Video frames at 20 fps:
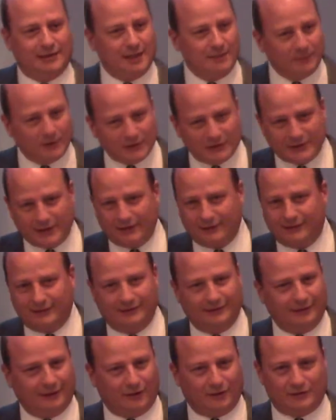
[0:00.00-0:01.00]

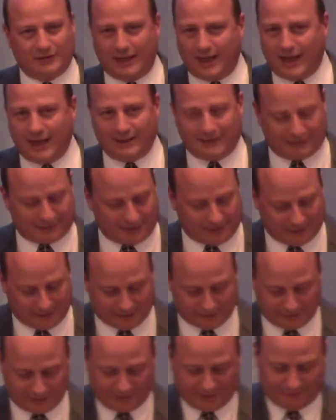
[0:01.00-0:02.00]
10%, tithe is all I
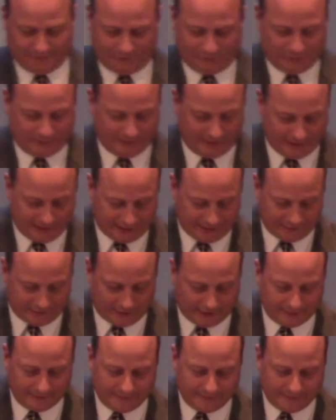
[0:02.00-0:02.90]
was looking for. But anyway.